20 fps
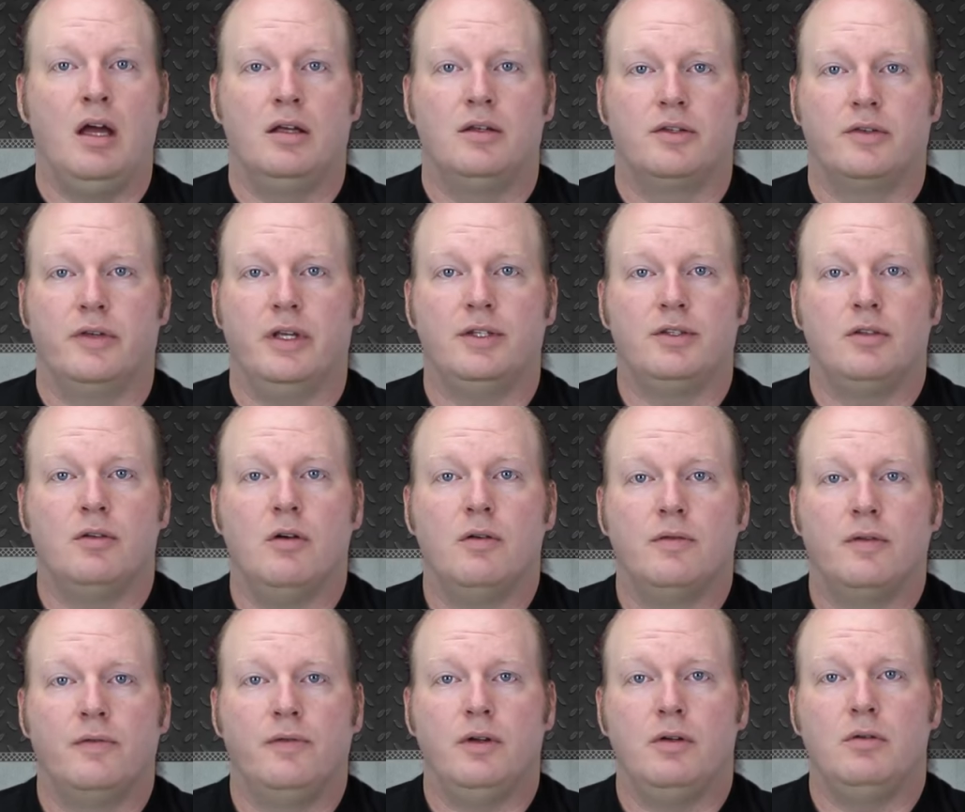So that's an
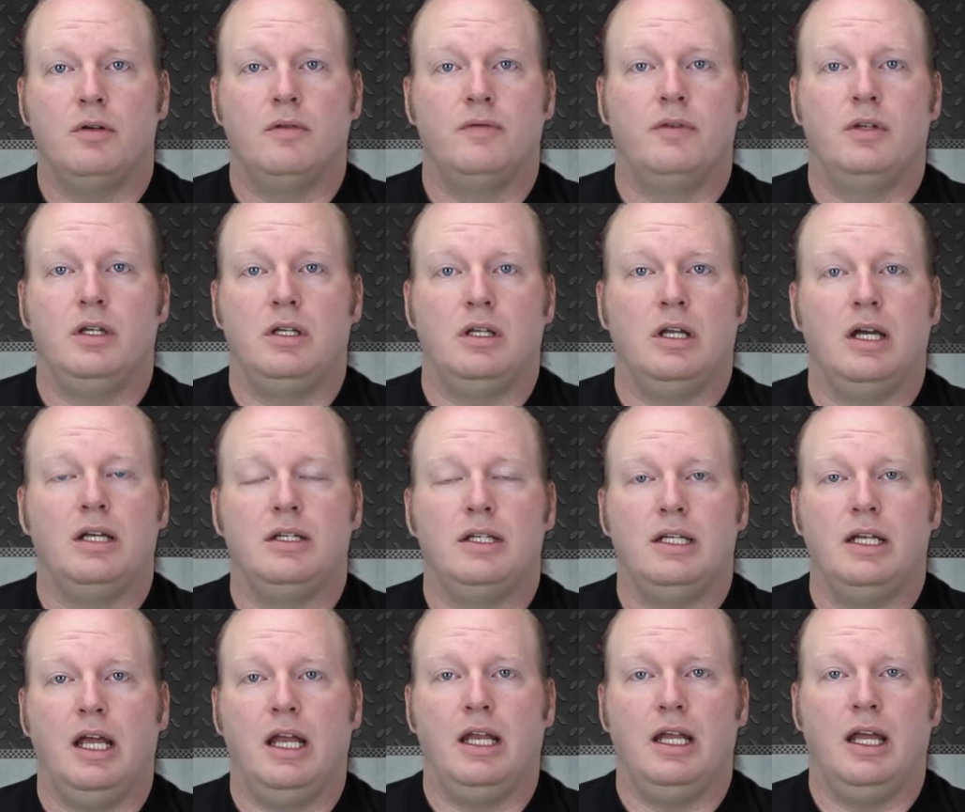overview of the
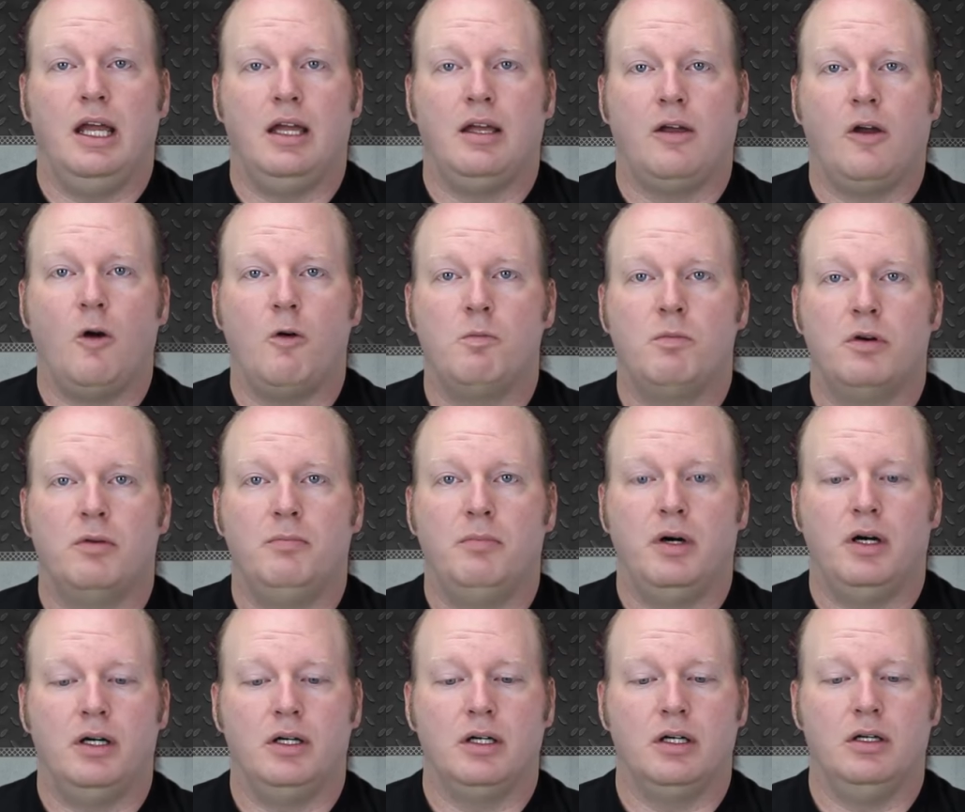1988 Cobra
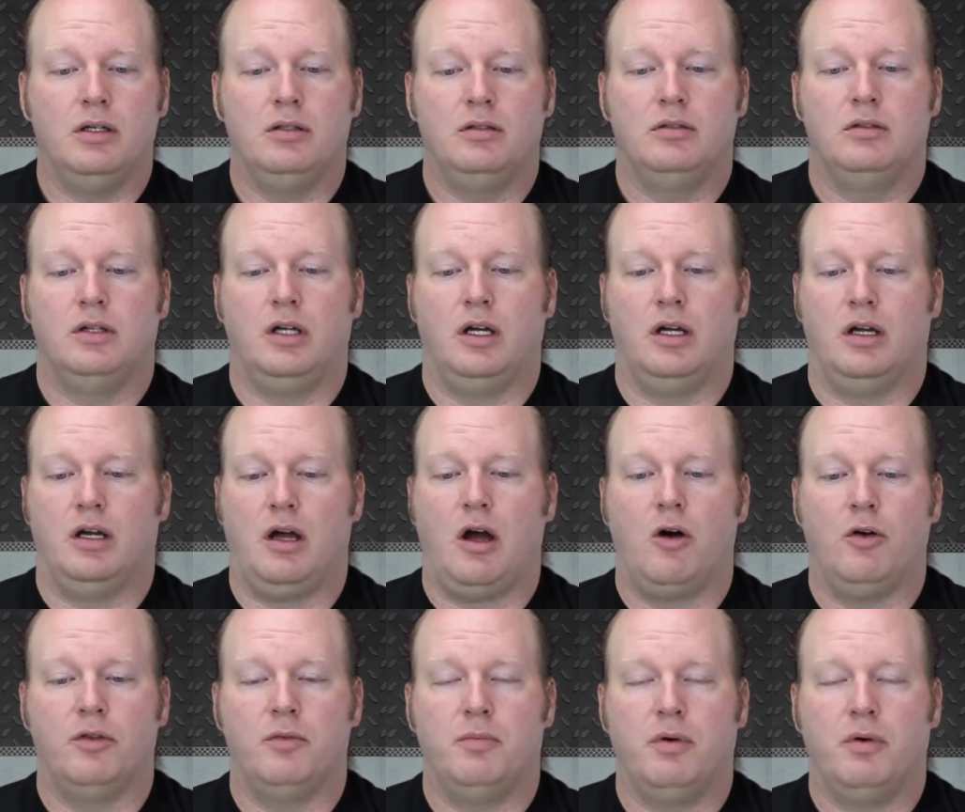Bugg, uh, all the